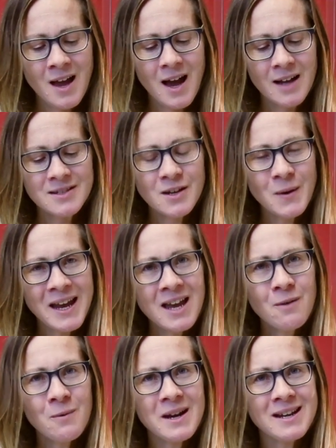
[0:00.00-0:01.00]
And so
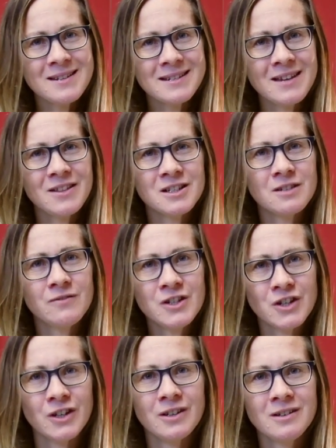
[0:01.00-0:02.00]
here we see that
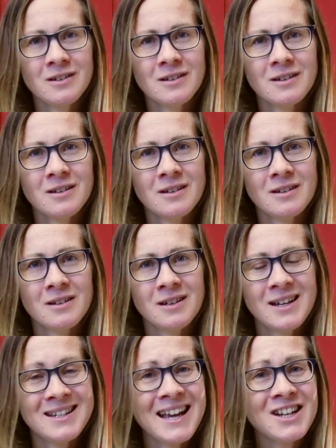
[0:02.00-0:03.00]
division
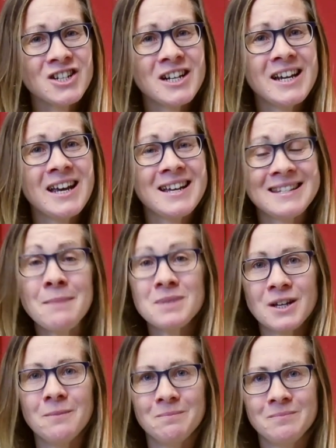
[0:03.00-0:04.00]
is actually a
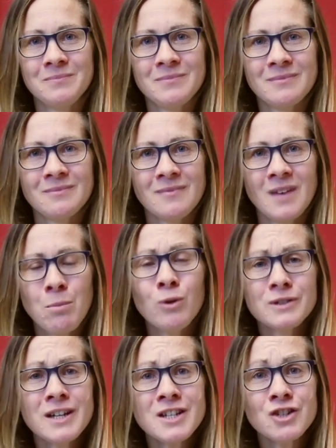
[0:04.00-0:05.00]
symptom. And Paul
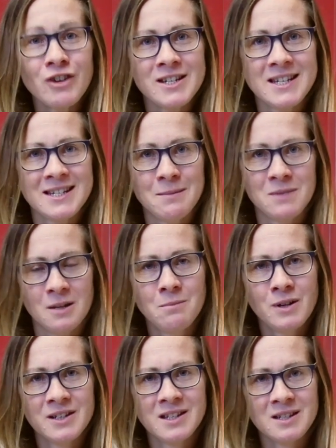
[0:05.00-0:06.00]
does address this symptom
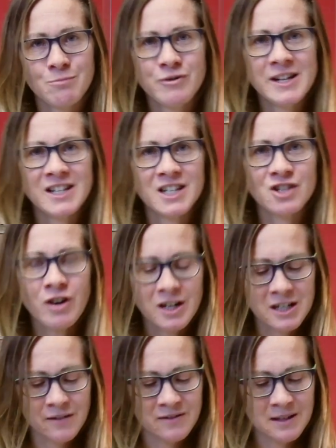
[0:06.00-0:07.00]
because it's a pretty
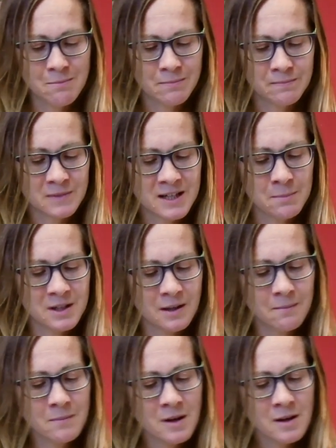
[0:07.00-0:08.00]
destructive
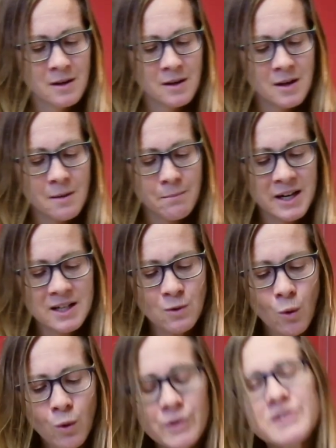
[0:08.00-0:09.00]
symptom, but he's
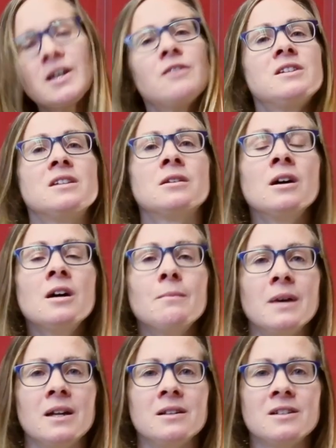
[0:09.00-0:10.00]
also
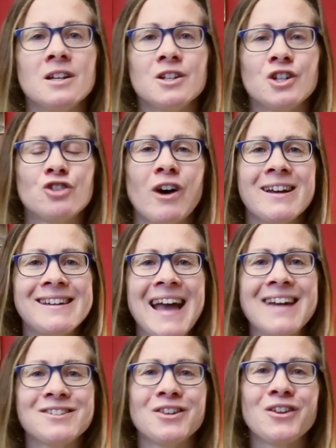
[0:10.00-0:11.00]
determined to try and
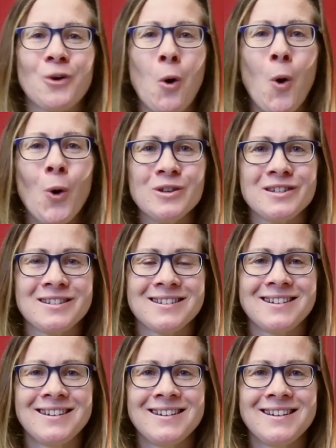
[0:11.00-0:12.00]
get to the cause.
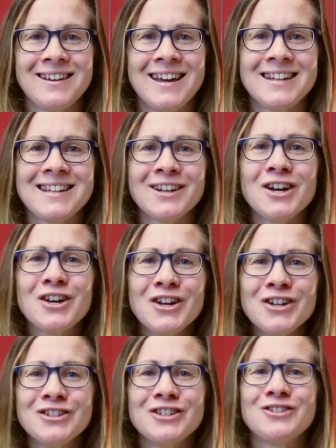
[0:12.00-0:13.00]
He's like a
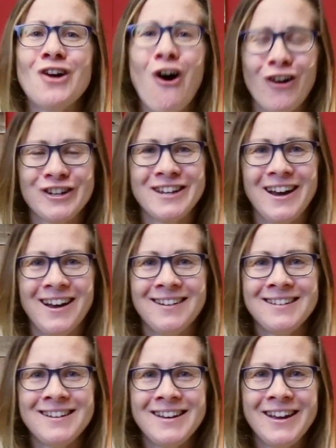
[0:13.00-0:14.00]
good doctor
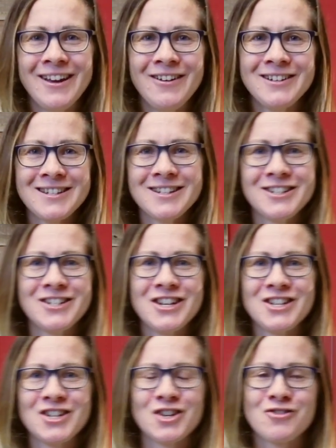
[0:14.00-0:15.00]
who doesn't
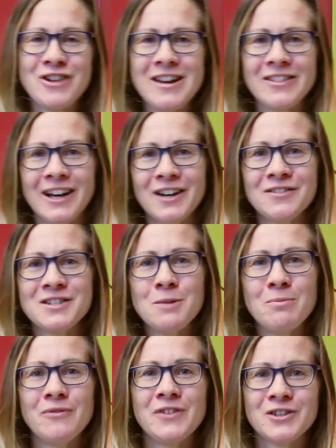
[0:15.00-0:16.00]
just treat the kind of
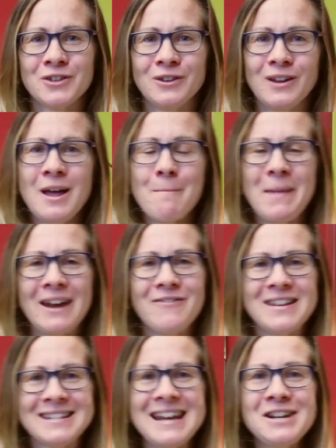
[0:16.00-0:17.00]
superficial
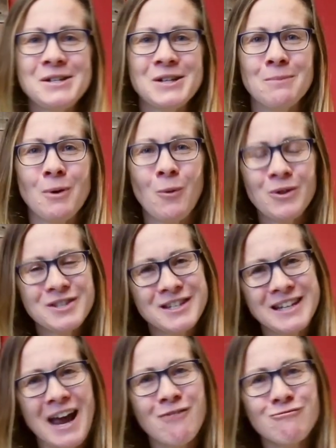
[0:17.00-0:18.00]
manifestation, but wants to
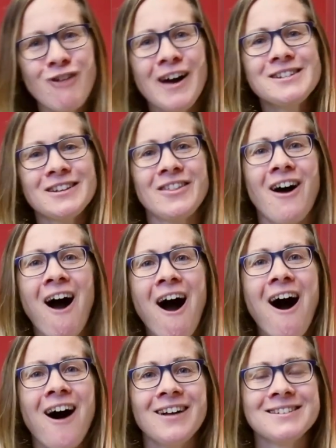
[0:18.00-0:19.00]
get right to the
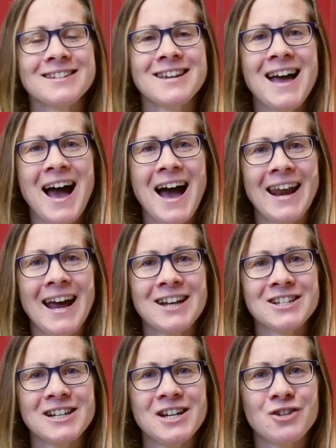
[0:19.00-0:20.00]
heart and
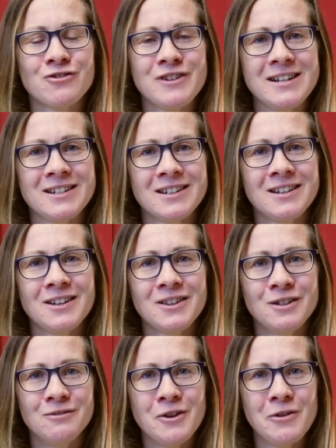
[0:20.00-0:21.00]
actually treat
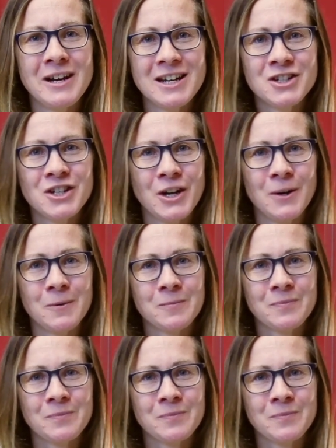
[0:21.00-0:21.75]
the root issue.